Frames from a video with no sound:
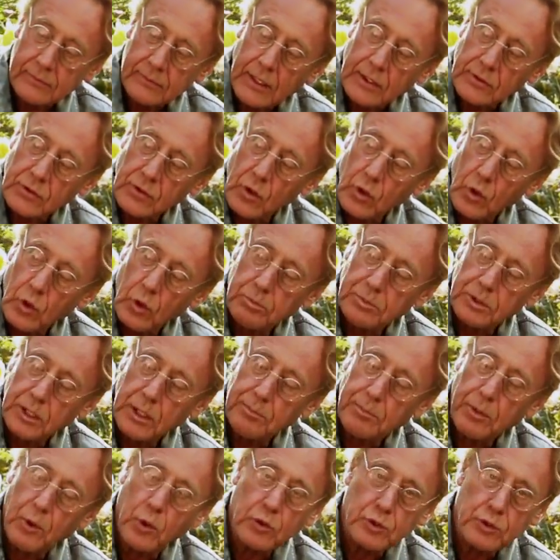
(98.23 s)
That's a Home
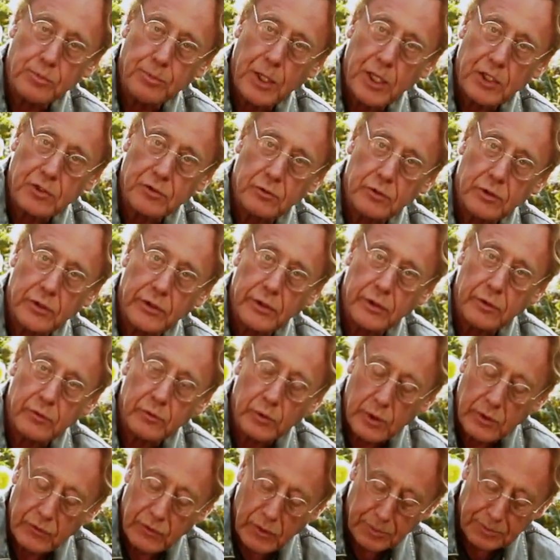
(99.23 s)
Depot special there,
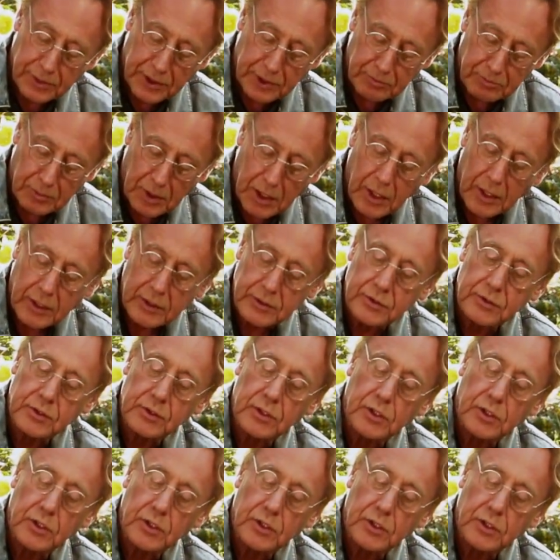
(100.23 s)
one of our big box